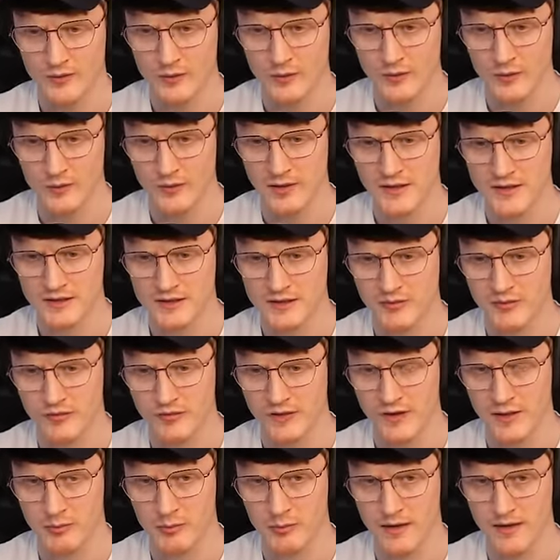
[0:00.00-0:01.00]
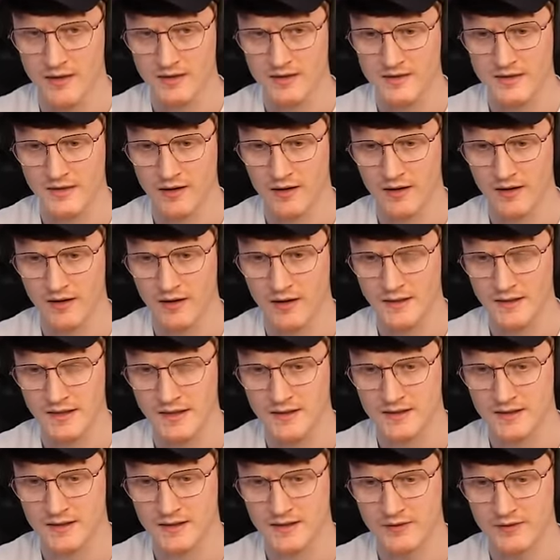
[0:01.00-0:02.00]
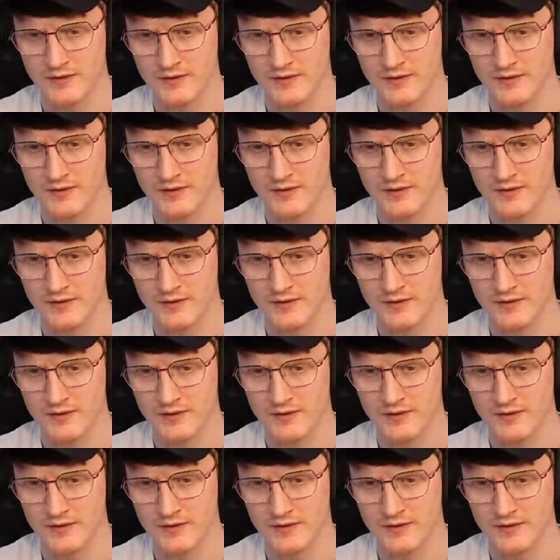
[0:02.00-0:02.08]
We managed to find a place to hide.